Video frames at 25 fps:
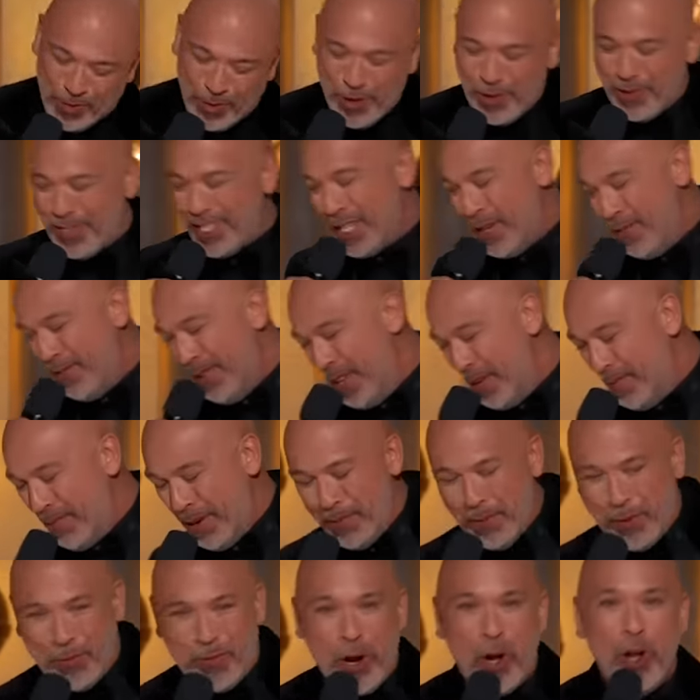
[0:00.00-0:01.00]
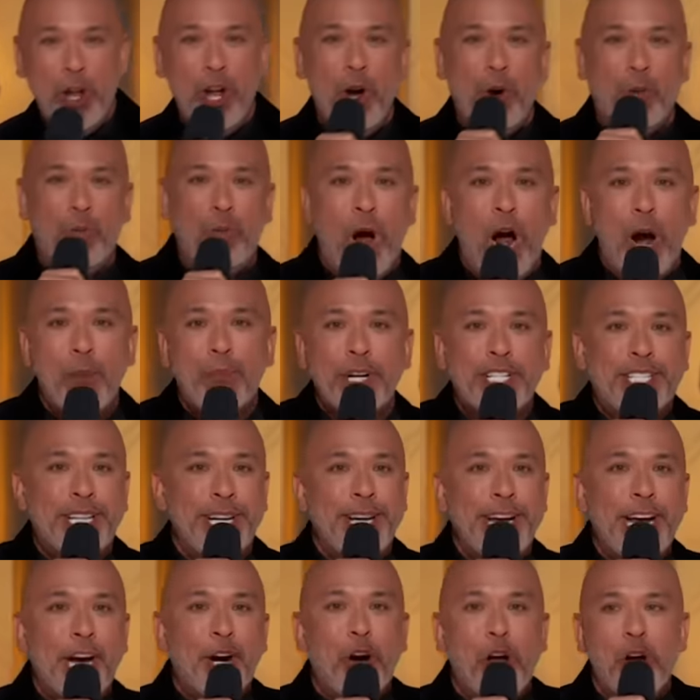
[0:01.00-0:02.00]
I wrote, some other people wrote. Robert
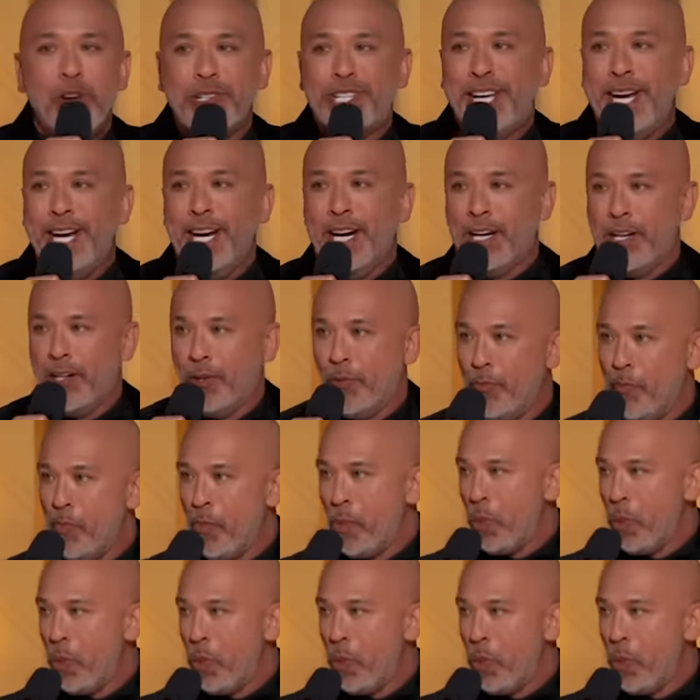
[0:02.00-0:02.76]
De Niro's here.